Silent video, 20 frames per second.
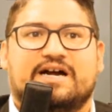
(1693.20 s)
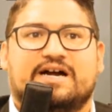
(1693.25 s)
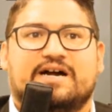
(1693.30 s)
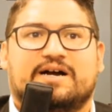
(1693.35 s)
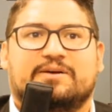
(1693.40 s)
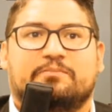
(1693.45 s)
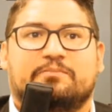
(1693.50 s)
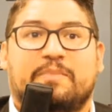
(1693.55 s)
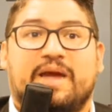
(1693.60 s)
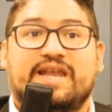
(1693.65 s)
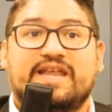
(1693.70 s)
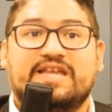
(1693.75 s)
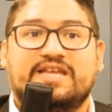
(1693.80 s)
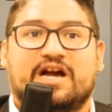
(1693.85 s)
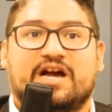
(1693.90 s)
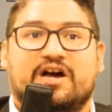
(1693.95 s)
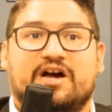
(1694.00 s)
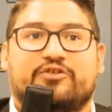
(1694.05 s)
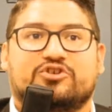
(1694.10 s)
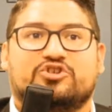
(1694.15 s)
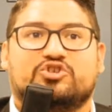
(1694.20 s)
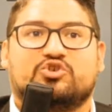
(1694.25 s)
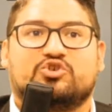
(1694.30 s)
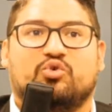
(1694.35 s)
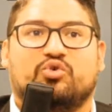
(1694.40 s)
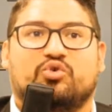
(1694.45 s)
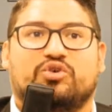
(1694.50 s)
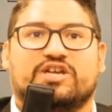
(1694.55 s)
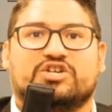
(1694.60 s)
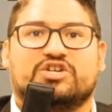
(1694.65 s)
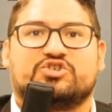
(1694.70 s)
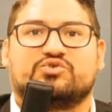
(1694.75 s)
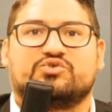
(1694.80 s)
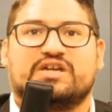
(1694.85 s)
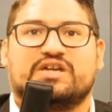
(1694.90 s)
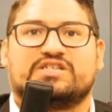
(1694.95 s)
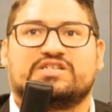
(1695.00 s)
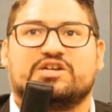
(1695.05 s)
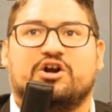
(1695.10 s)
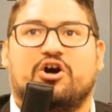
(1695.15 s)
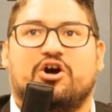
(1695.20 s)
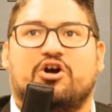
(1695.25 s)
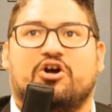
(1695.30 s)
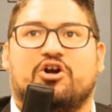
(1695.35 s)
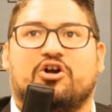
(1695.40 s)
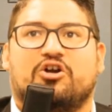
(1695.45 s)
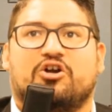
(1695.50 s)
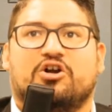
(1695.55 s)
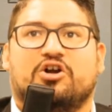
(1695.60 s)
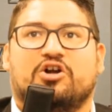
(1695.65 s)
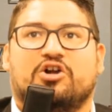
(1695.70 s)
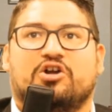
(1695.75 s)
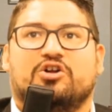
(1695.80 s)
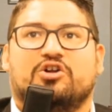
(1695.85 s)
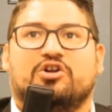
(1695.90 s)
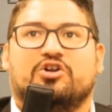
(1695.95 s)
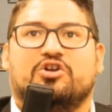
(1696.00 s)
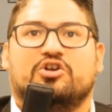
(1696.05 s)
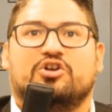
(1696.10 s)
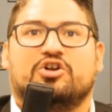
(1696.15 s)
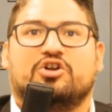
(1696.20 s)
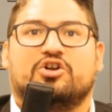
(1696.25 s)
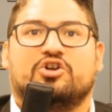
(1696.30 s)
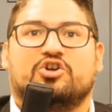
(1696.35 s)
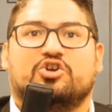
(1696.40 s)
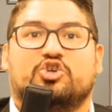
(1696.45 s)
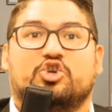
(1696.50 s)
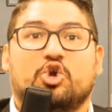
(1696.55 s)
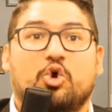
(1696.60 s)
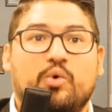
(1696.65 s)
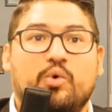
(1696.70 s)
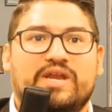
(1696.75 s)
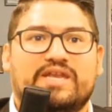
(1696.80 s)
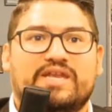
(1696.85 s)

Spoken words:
many other school districts are doing